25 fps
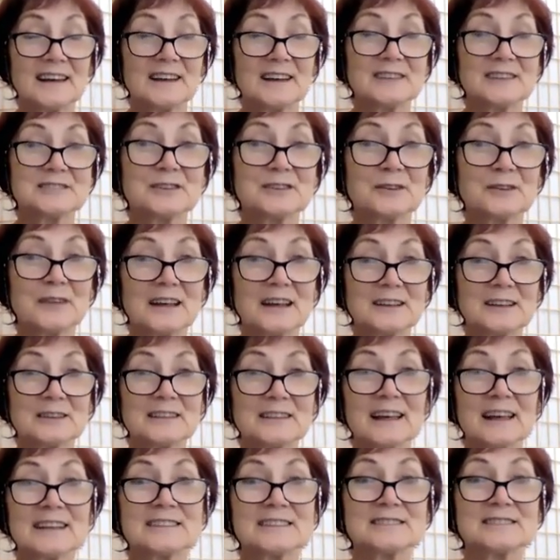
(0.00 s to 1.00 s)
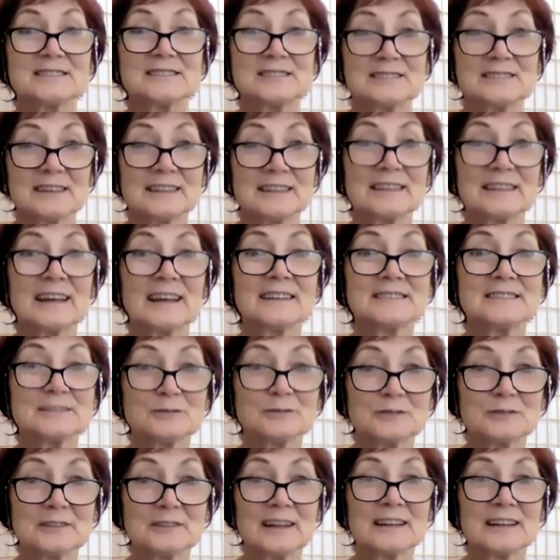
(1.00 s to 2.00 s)
So
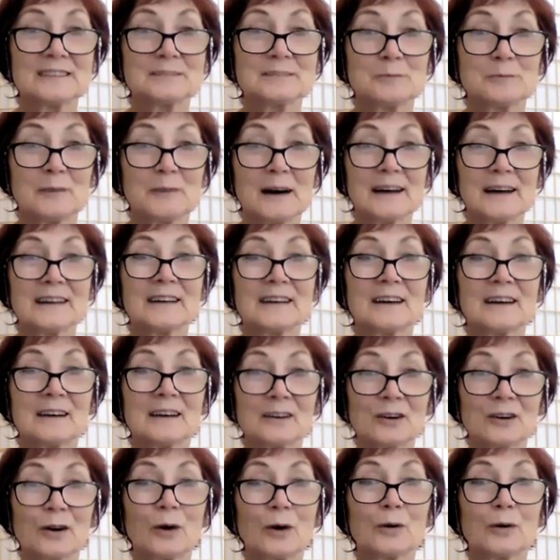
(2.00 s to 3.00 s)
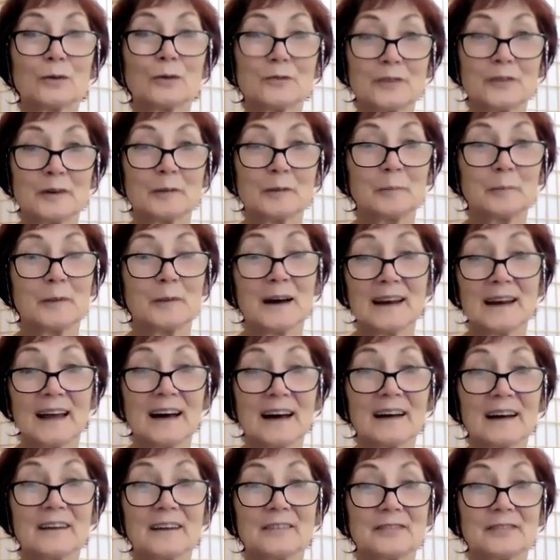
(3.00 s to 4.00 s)
that's my goal for my
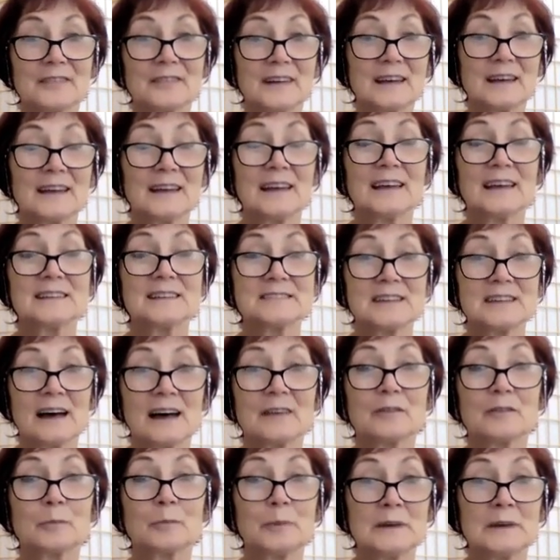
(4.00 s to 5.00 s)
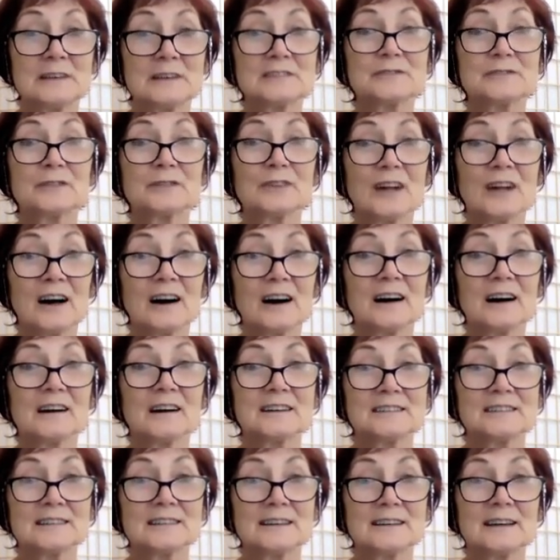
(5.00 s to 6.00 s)
life, is to have a peaceful heart,